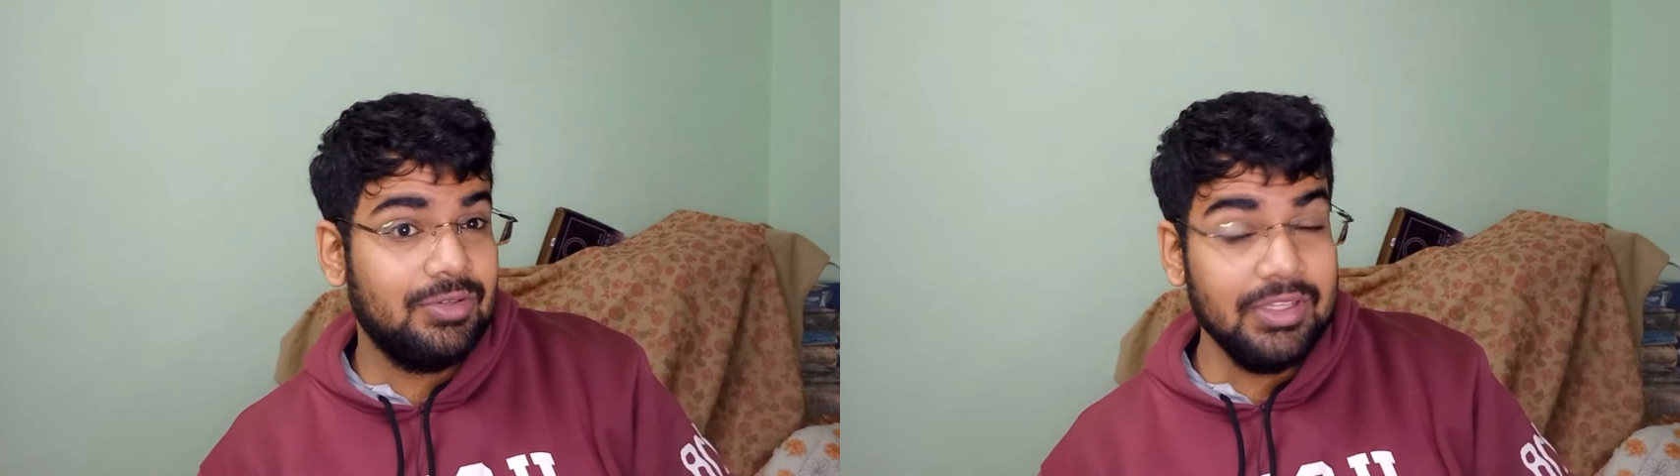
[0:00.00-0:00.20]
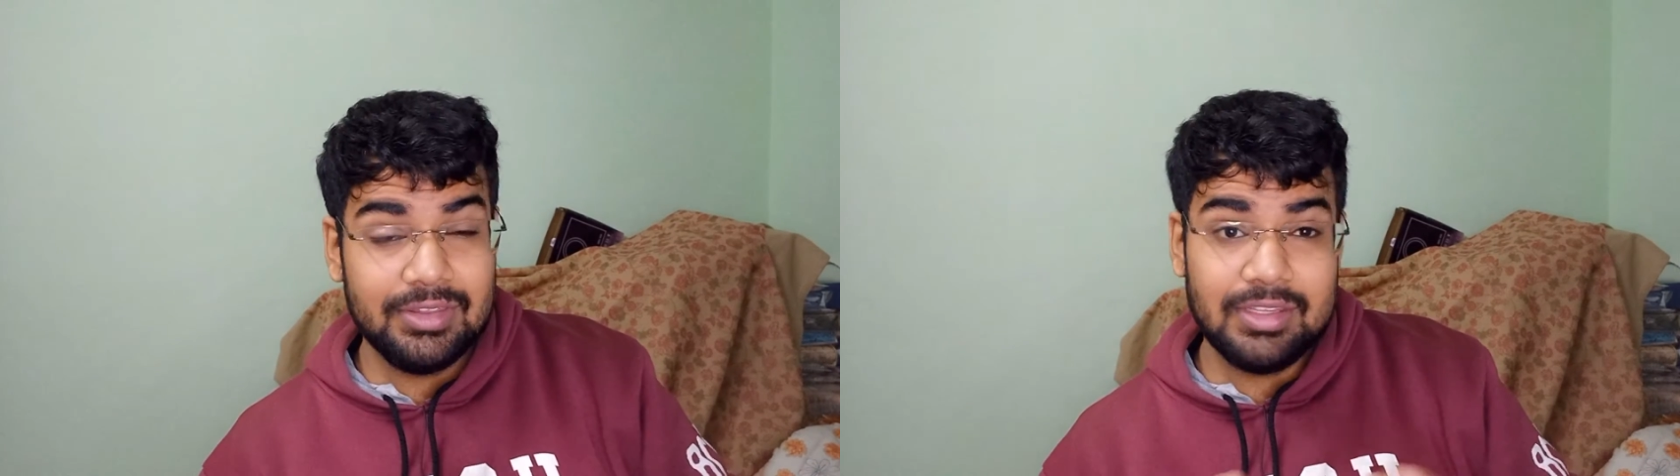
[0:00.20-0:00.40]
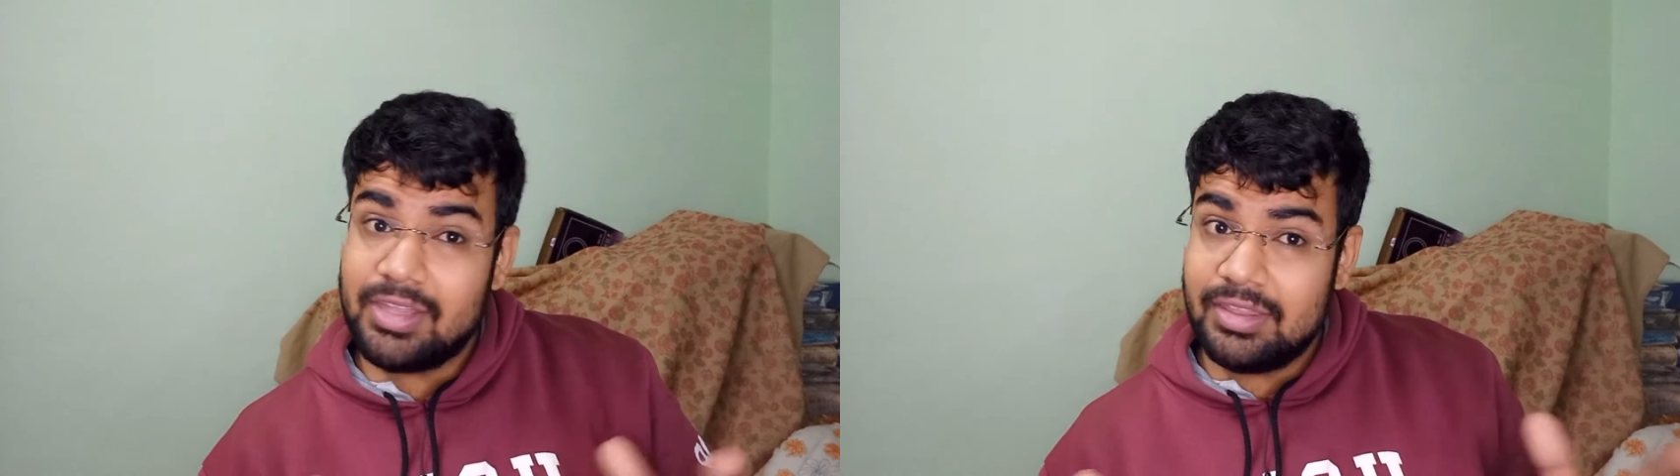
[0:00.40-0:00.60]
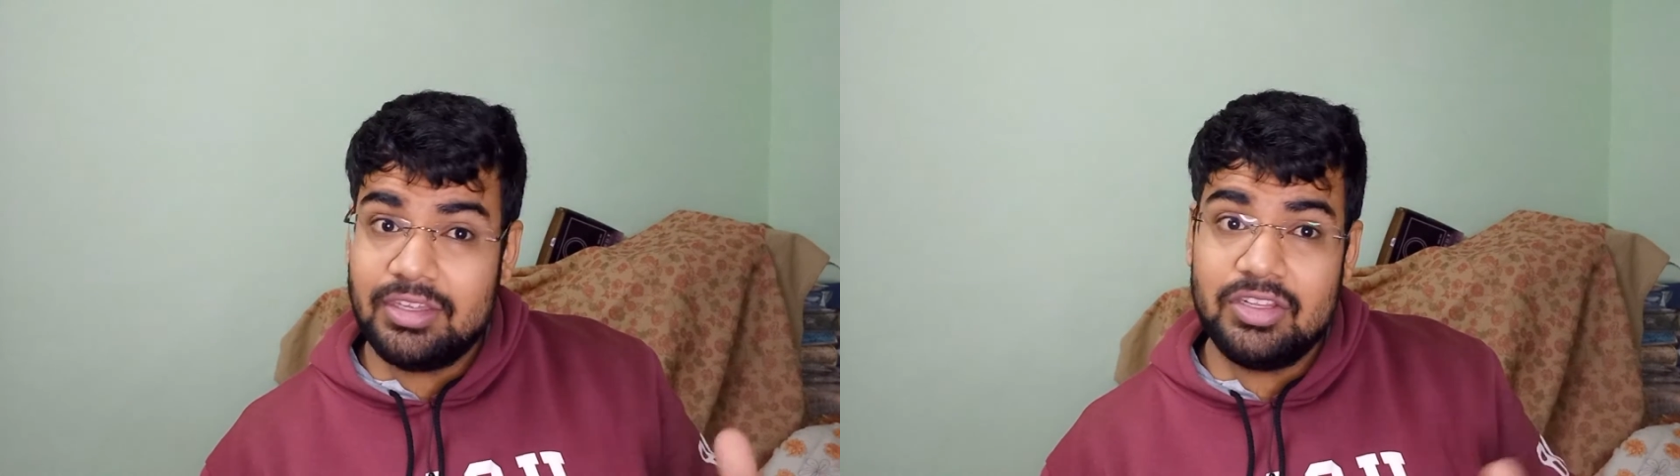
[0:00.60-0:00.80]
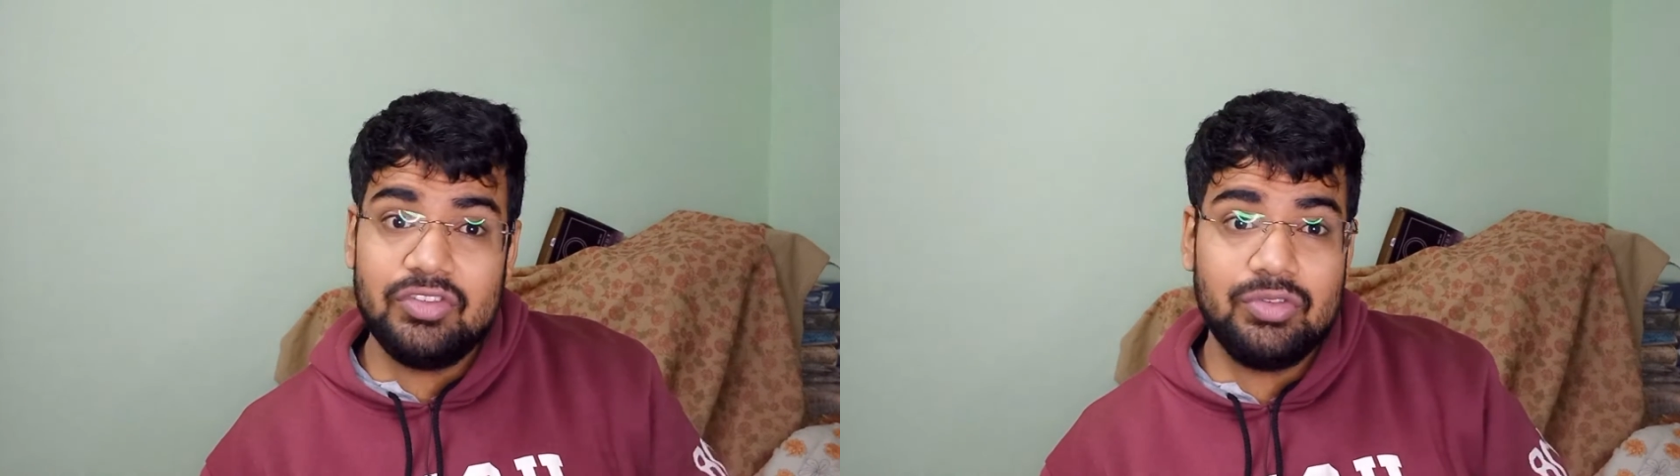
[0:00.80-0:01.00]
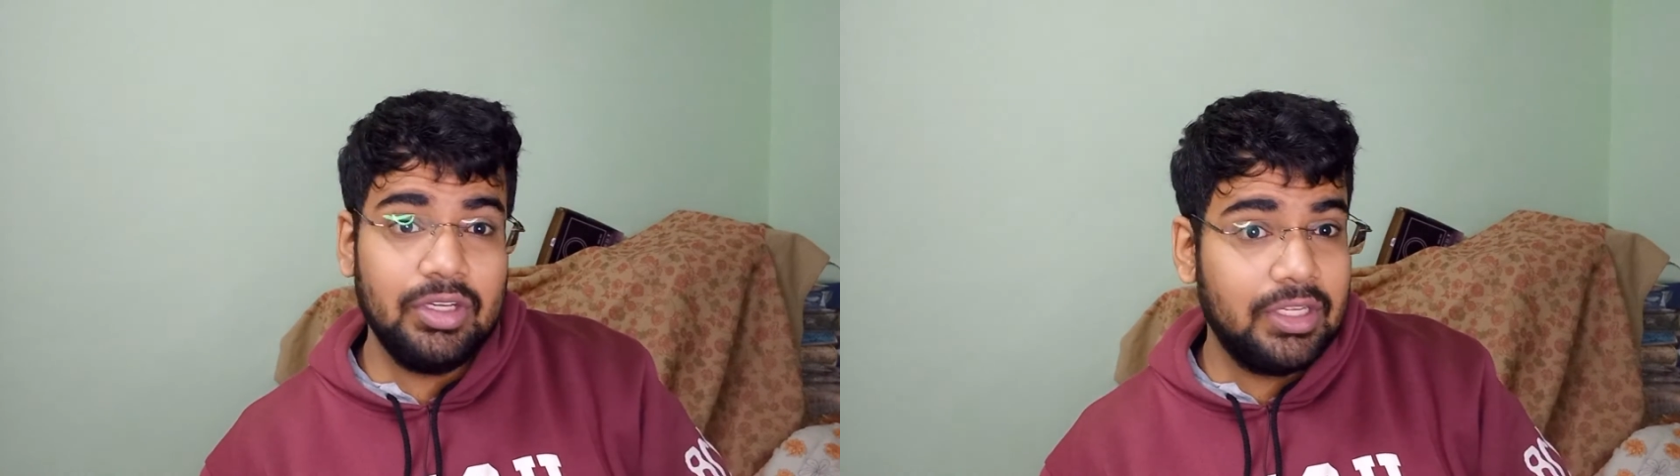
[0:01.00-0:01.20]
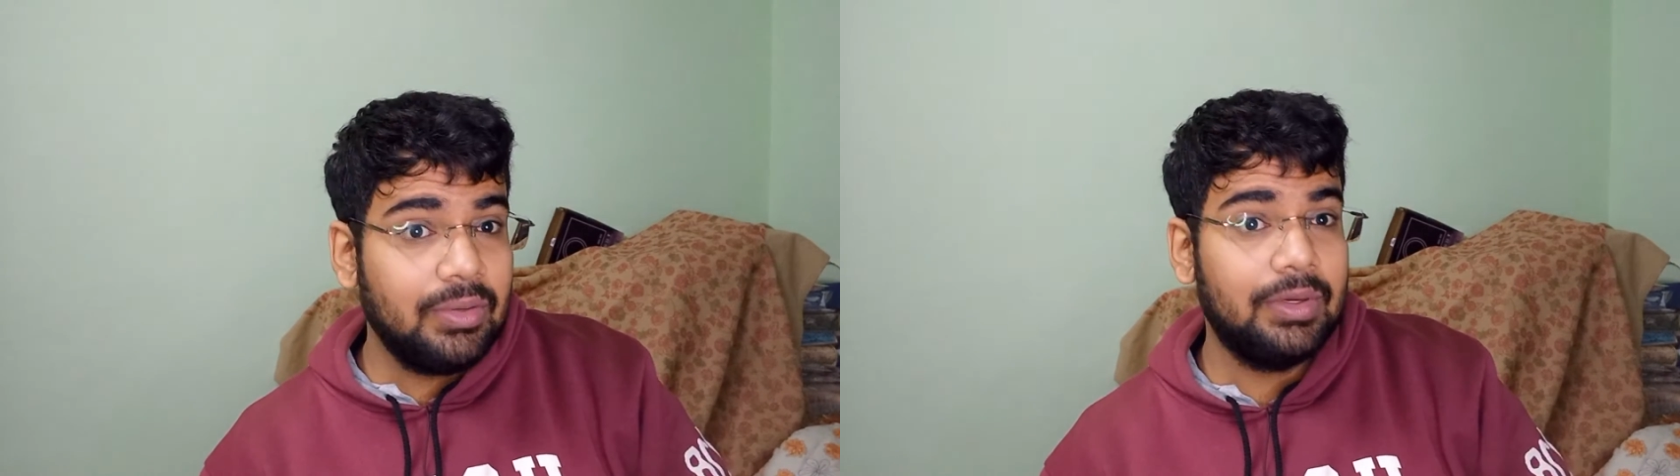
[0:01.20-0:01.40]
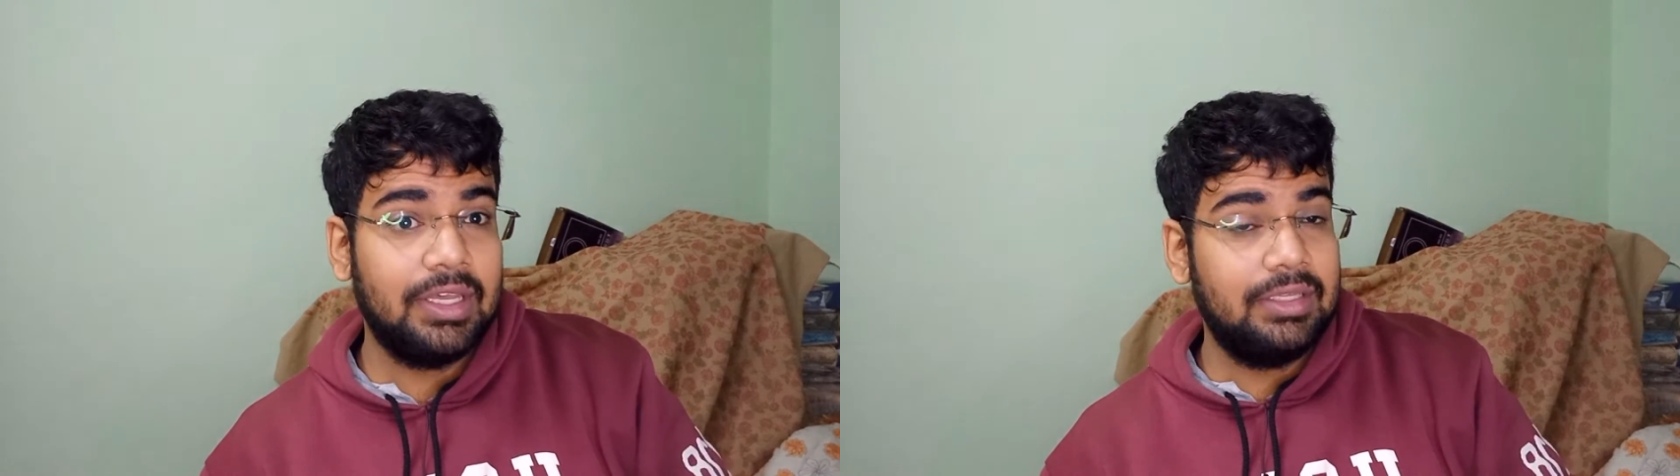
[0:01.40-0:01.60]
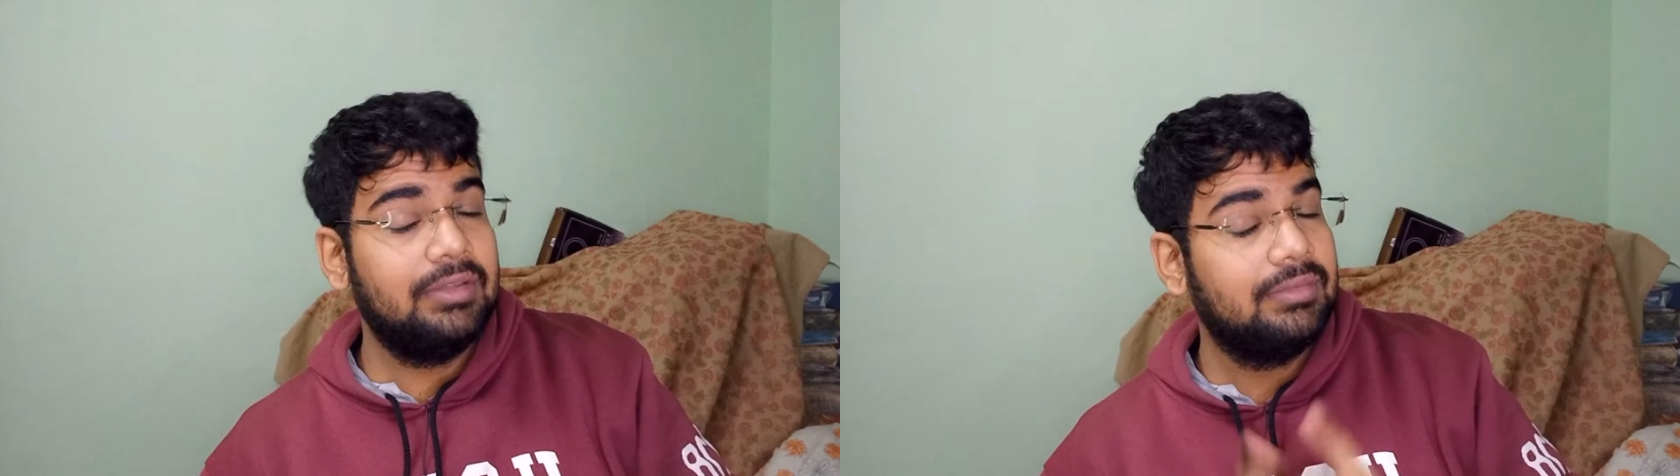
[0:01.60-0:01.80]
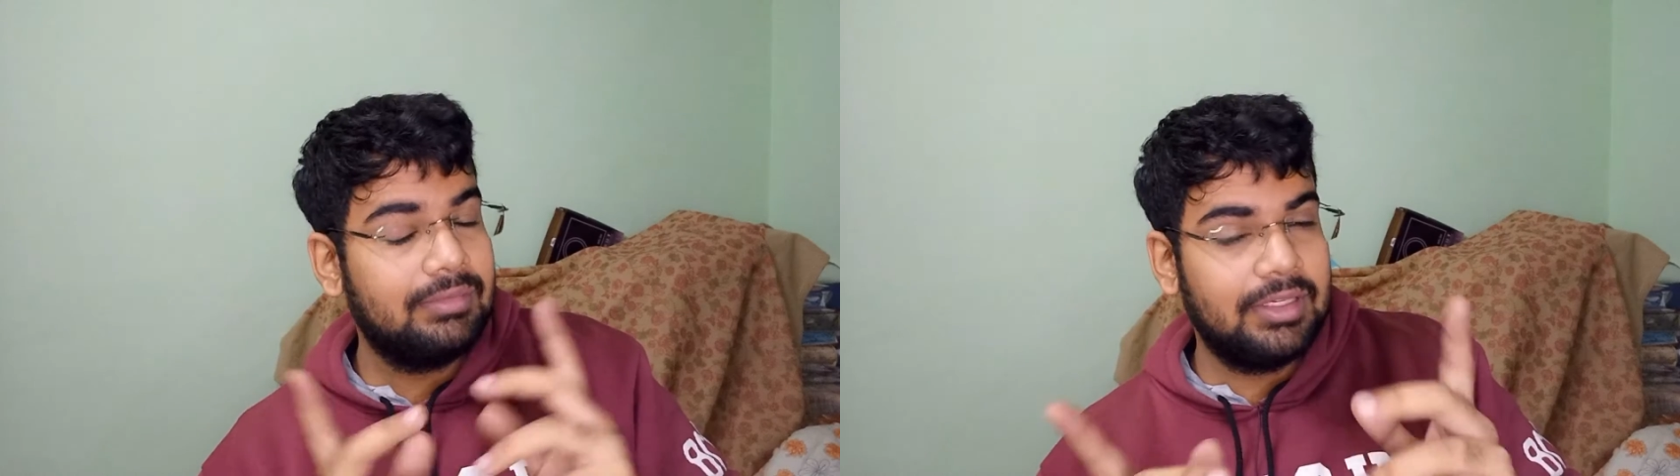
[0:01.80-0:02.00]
and then they teach really good. I